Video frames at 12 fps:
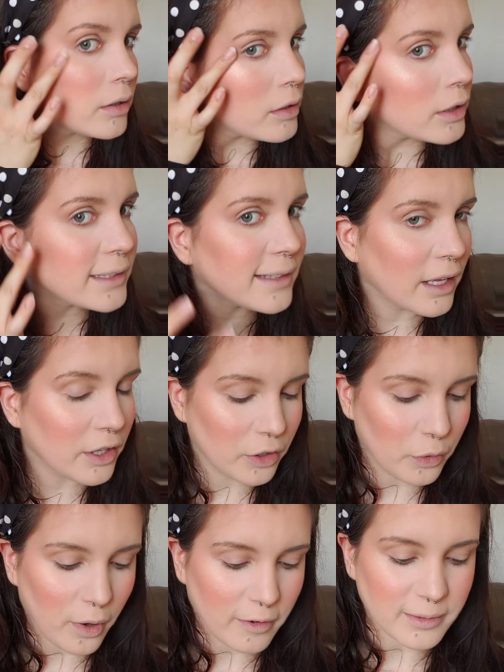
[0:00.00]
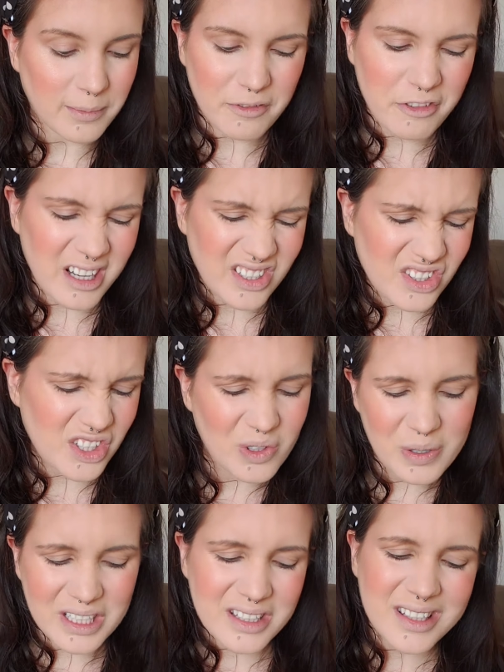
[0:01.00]
Looks like you have some fresh,
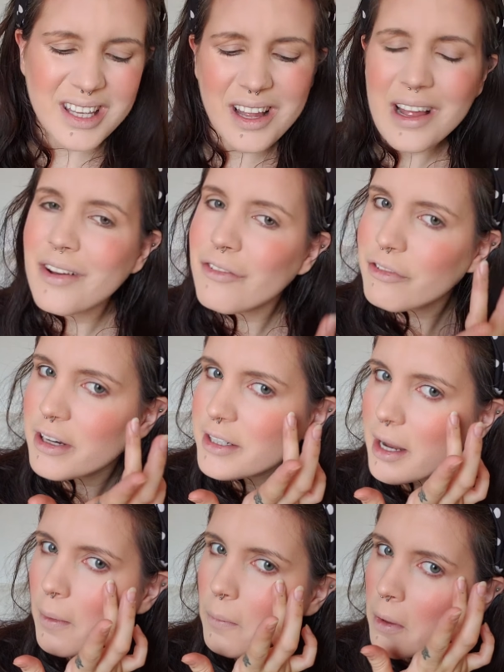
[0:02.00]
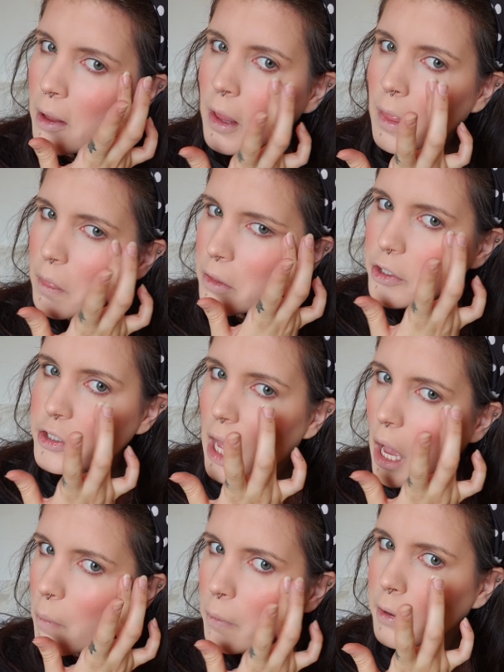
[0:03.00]
dewy skin, fresh out the
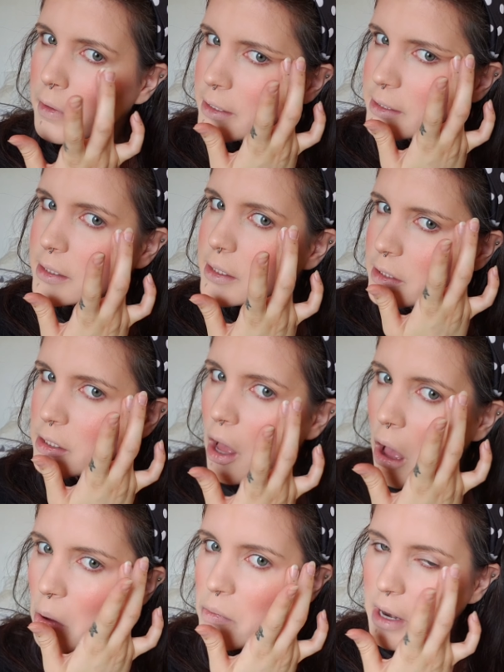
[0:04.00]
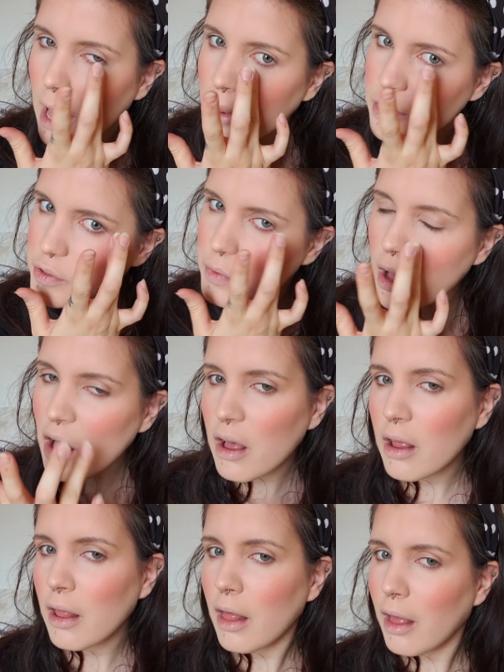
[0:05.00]
shower. This is so
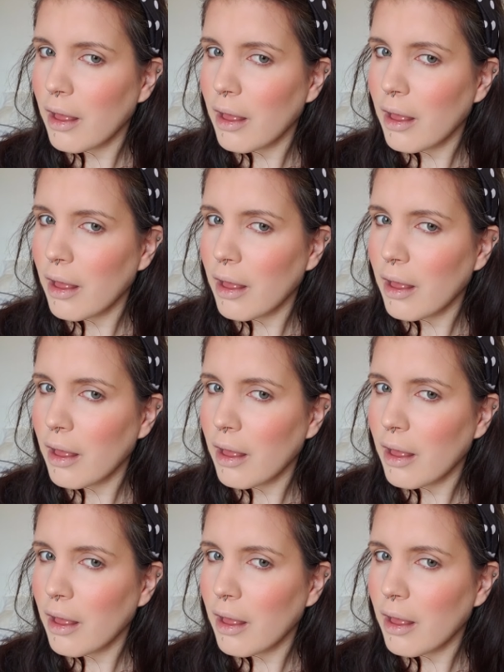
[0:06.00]
natural.